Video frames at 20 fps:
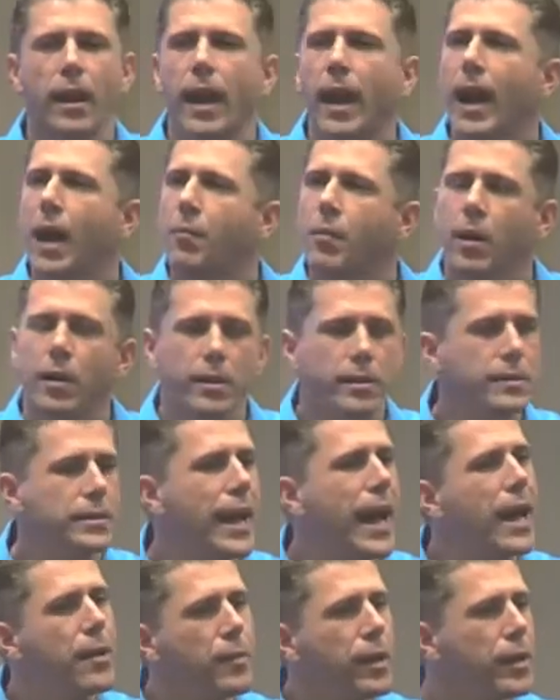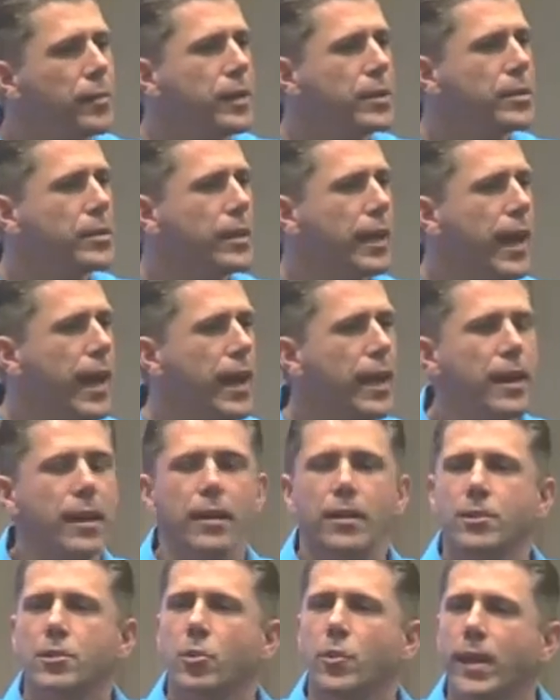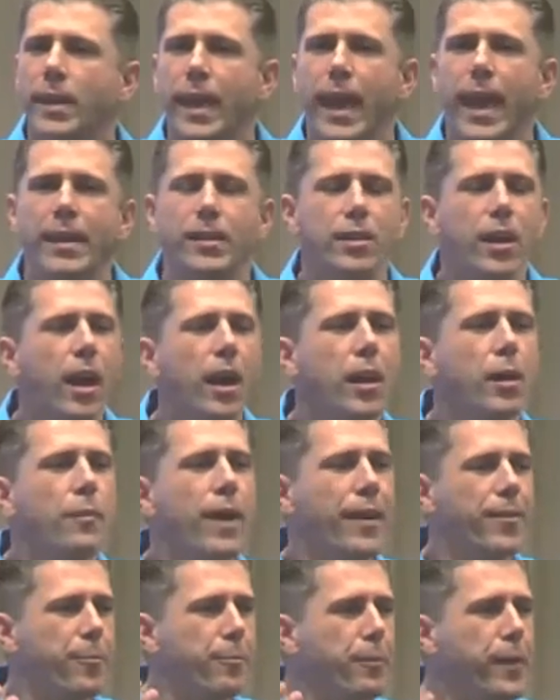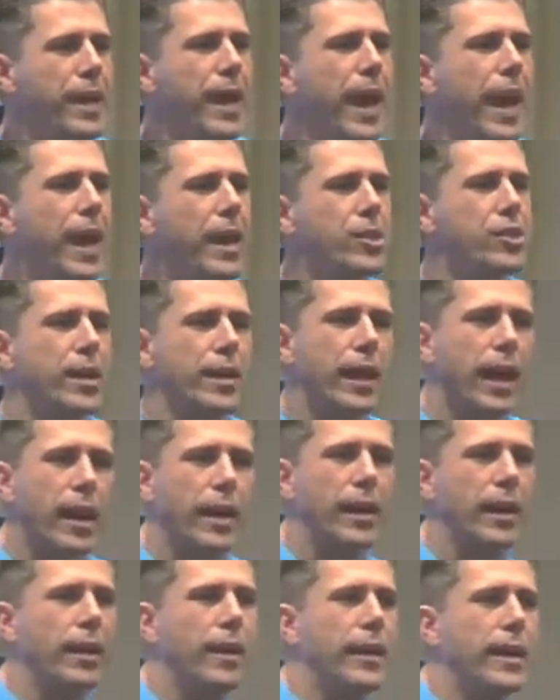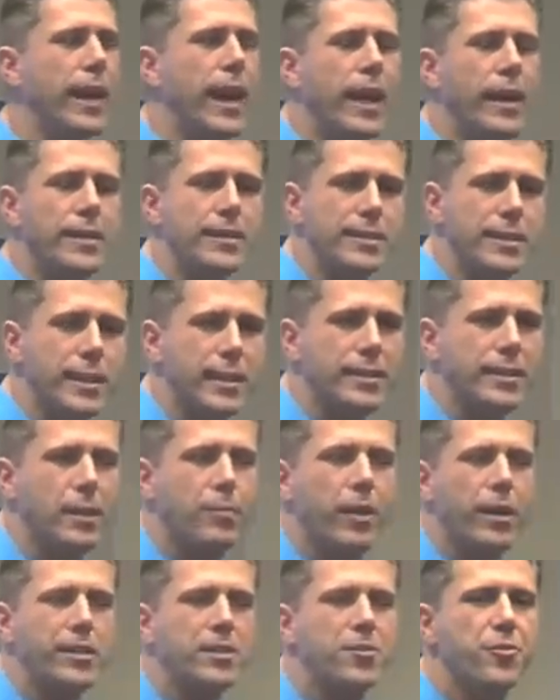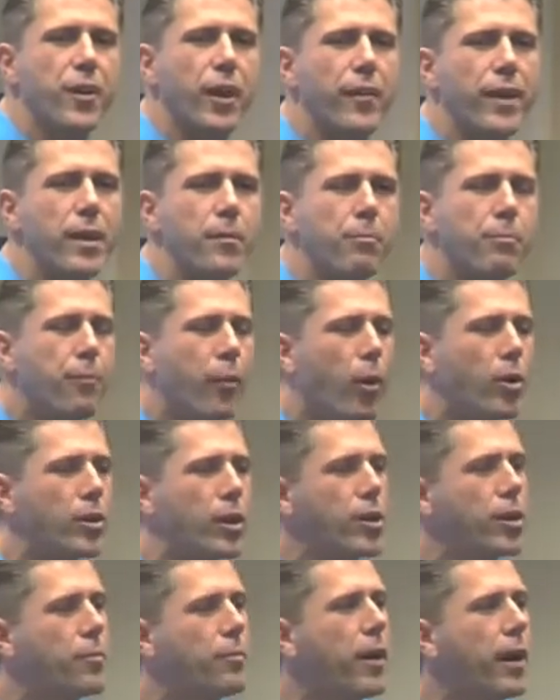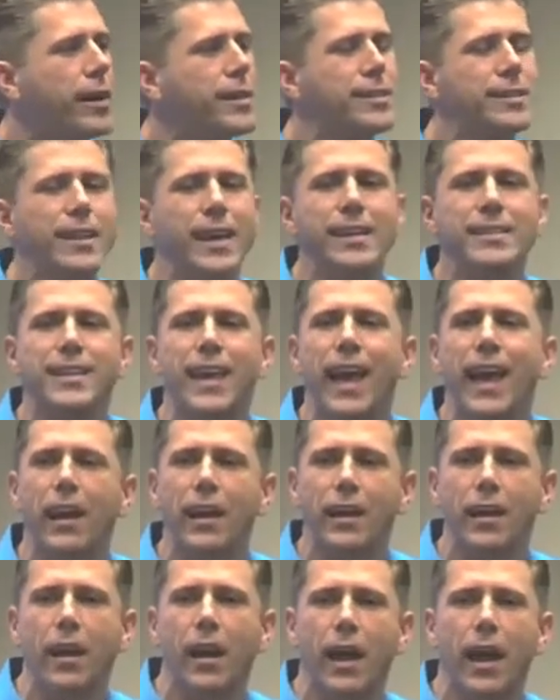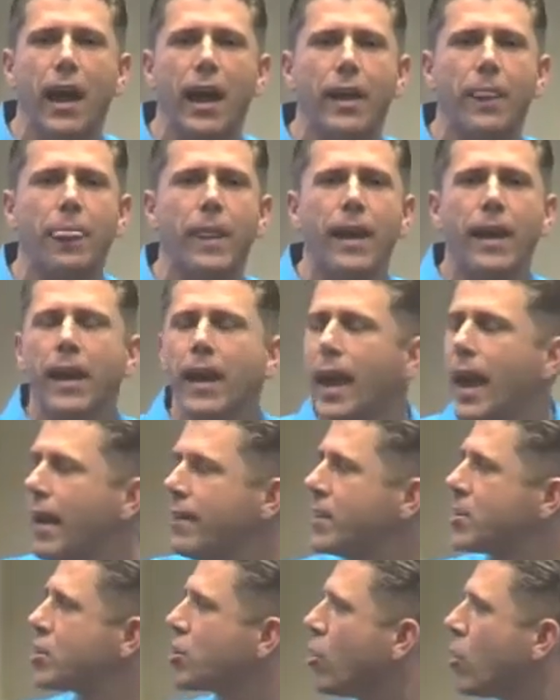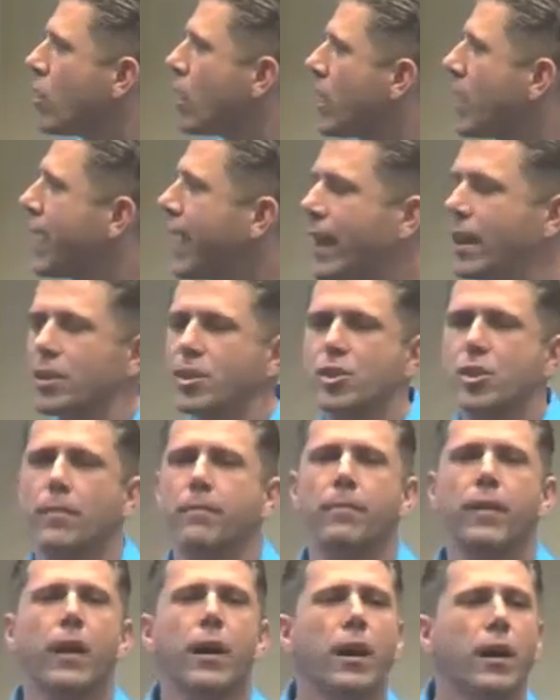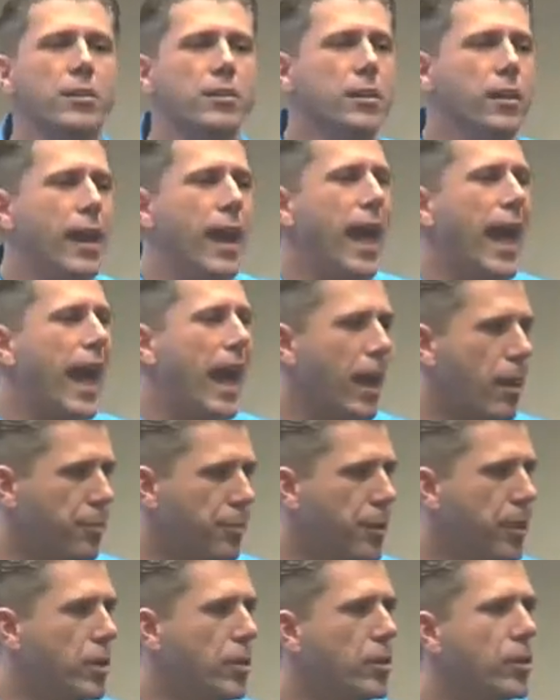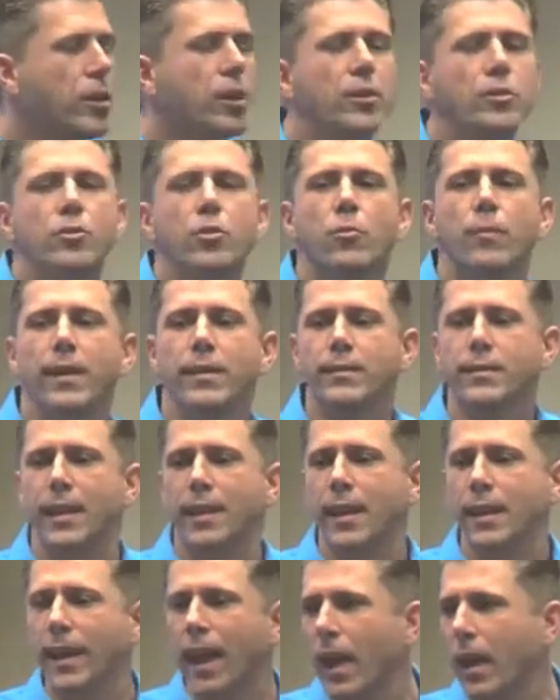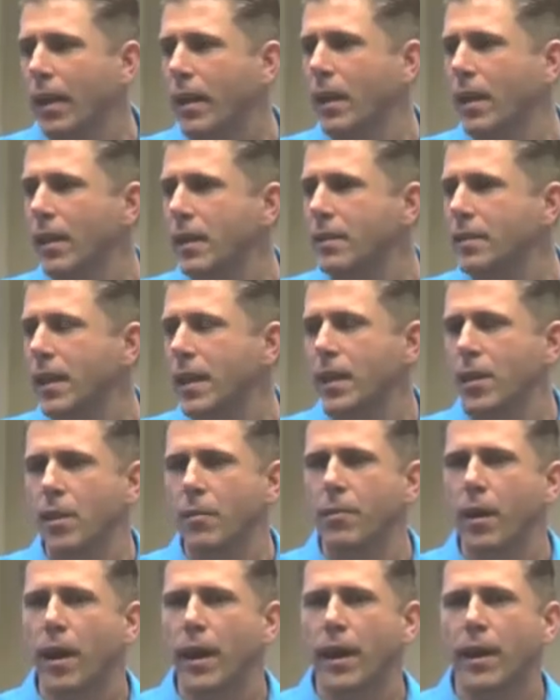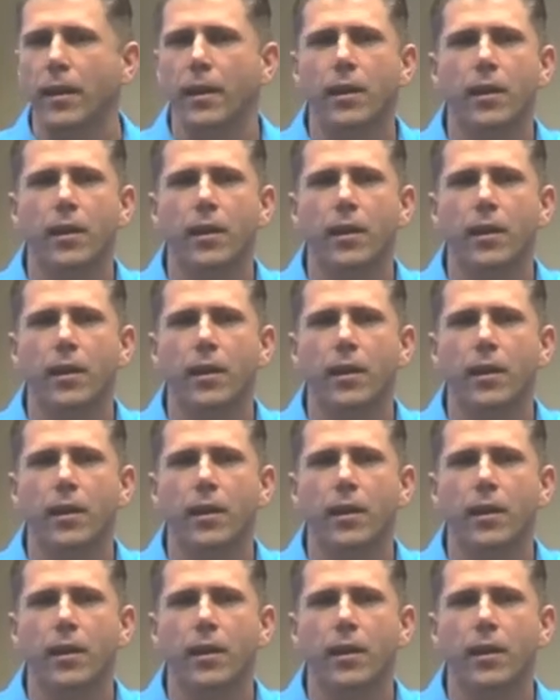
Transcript: I'm on a time limit today, so we can't talk about pH and alkalinity and acidity, but it's very important your body stays alkaline. And this coral calcium is going to help you to maintain that alkalinity in your body.